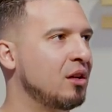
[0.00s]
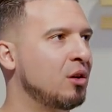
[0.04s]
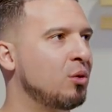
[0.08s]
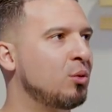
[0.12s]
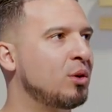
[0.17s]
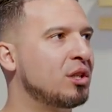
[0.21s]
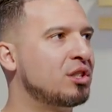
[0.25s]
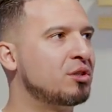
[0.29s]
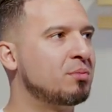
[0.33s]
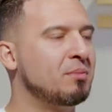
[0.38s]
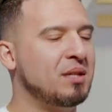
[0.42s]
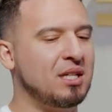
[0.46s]

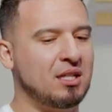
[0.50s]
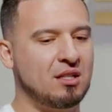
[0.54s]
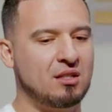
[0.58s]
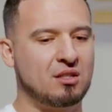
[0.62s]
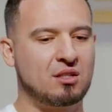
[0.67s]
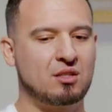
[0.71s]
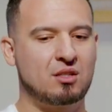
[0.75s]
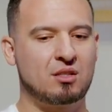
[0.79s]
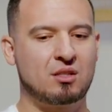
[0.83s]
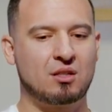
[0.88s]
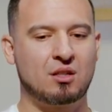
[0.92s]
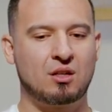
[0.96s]
Which
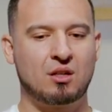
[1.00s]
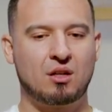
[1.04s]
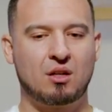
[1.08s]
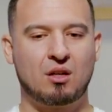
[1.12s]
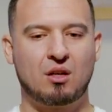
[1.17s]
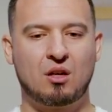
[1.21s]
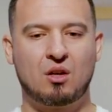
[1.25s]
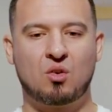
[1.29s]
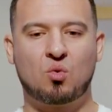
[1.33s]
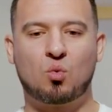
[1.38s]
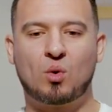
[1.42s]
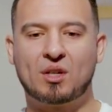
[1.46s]
means
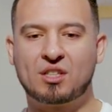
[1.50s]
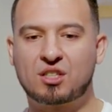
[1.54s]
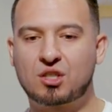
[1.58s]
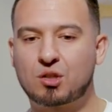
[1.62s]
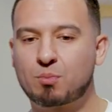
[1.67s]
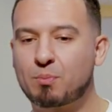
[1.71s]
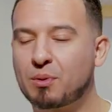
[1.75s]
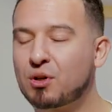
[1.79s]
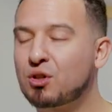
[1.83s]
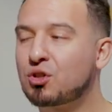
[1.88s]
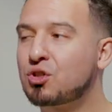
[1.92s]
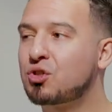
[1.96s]
when
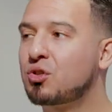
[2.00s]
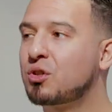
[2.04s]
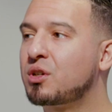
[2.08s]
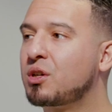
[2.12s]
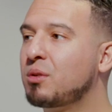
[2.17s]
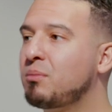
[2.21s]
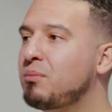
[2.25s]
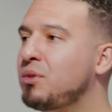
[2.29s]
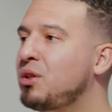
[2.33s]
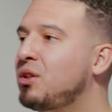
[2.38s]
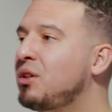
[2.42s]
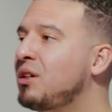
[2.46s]
spiritual
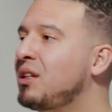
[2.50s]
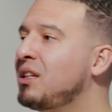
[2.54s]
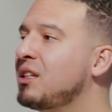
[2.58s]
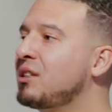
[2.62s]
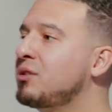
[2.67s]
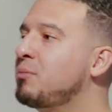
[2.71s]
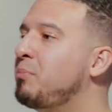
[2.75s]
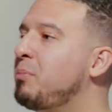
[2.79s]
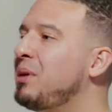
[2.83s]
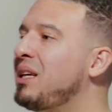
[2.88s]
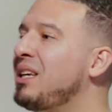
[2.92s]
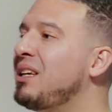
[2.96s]
community
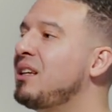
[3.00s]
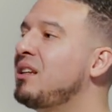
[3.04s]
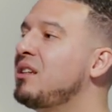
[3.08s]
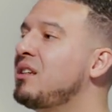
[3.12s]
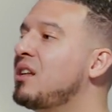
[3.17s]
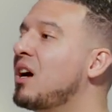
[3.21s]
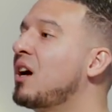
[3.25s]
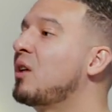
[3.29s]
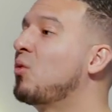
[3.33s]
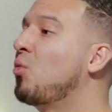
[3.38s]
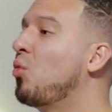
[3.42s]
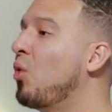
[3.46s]
is being
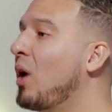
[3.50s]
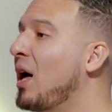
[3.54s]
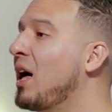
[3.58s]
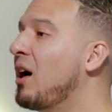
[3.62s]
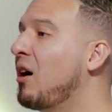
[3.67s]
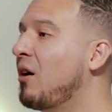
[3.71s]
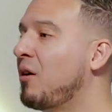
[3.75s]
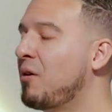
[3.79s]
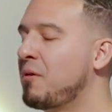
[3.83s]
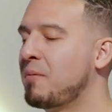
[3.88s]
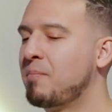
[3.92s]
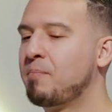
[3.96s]
done
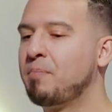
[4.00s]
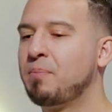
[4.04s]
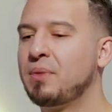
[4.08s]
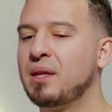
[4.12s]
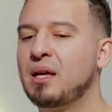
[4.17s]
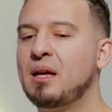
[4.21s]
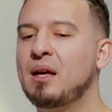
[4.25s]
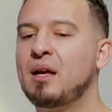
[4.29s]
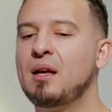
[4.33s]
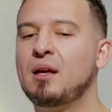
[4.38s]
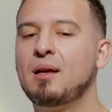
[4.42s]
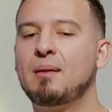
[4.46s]
well,
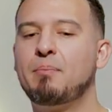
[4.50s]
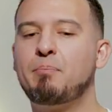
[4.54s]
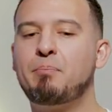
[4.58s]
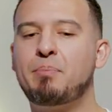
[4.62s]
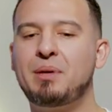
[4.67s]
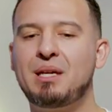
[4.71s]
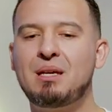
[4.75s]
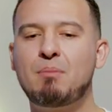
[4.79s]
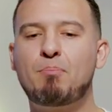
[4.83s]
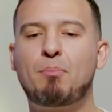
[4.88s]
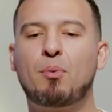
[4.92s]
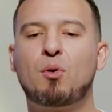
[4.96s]

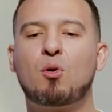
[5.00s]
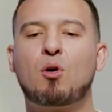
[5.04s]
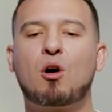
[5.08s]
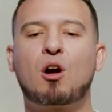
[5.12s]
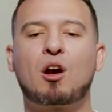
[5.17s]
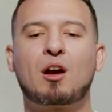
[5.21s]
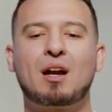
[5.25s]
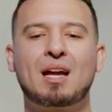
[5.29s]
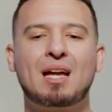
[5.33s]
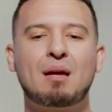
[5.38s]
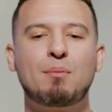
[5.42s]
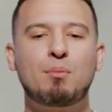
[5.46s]
people
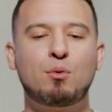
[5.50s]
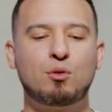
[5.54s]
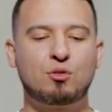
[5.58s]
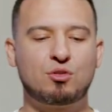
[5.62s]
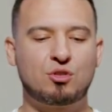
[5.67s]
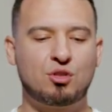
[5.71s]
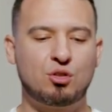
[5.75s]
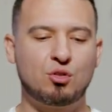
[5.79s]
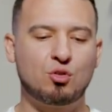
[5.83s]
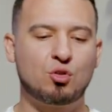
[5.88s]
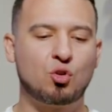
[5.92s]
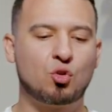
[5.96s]
are able
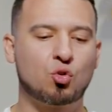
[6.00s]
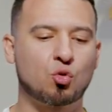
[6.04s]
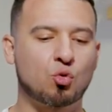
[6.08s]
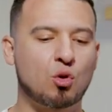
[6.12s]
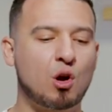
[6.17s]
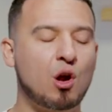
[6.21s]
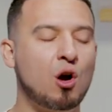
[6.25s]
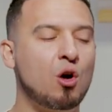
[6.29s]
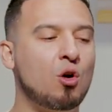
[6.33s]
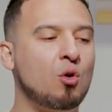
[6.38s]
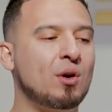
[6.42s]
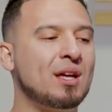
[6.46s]
to
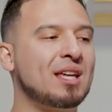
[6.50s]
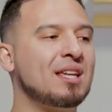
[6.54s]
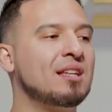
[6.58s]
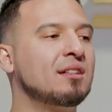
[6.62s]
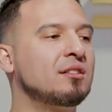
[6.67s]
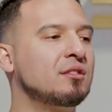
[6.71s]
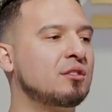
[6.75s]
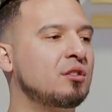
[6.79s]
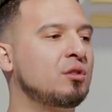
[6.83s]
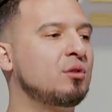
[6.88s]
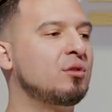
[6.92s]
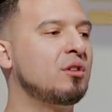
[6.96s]
grow
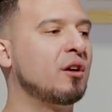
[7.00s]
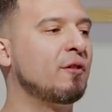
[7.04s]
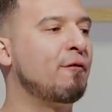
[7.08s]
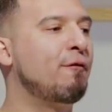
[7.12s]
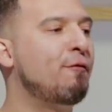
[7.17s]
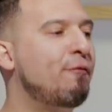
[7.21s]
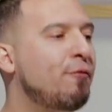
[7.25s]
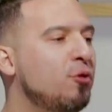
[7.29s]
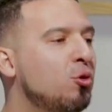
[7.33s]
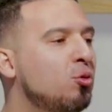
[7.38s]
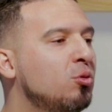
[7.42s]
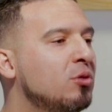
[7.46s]
into the
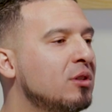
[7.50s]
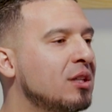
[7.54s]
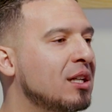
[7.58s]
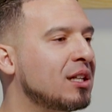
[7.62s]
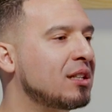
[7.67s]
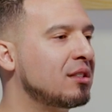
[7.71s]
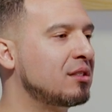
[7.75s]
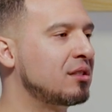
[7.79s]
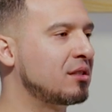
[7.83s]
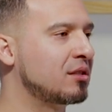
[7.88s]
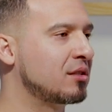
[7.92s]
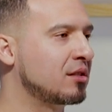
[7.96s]

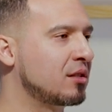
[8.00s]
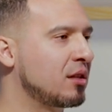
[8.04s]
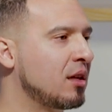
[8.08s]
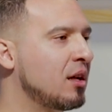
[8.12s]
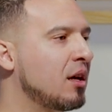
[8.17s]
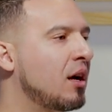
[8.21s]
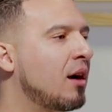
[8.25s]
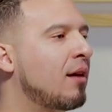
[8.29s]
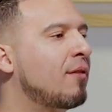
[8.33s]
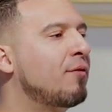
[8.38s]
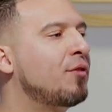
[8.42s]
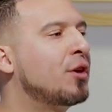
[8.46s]
fullness
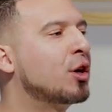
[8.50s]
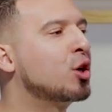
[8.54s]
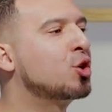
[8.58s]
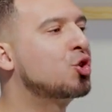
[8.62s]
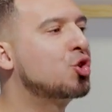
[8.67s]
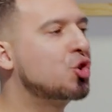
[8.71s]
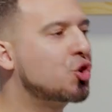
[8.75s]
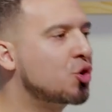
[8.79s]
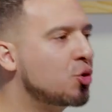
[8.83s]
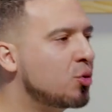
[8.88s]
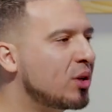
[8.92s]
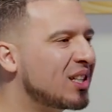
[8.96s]
of their
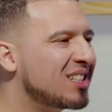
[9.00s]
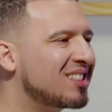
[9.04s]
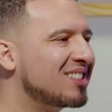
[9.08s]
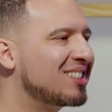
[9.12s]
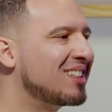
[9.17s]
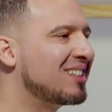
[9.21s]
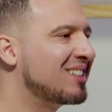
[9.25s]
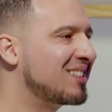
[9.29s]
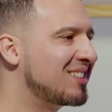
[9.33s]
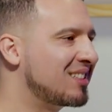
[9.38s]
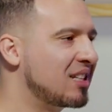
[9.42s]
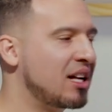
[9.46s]

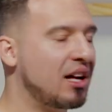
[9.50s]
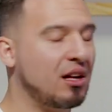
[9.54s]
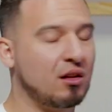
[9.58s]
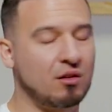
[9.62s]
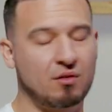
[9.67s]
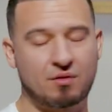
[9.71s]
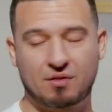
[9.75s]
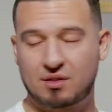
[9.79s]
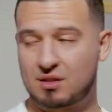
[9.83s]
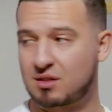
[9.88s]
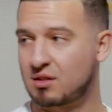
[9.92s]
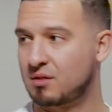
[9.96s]
truest
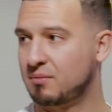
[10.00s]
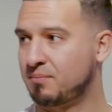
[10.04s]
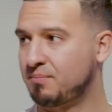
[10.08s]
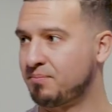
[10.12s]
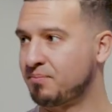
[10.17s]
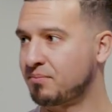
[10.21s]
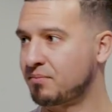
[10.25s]
selves.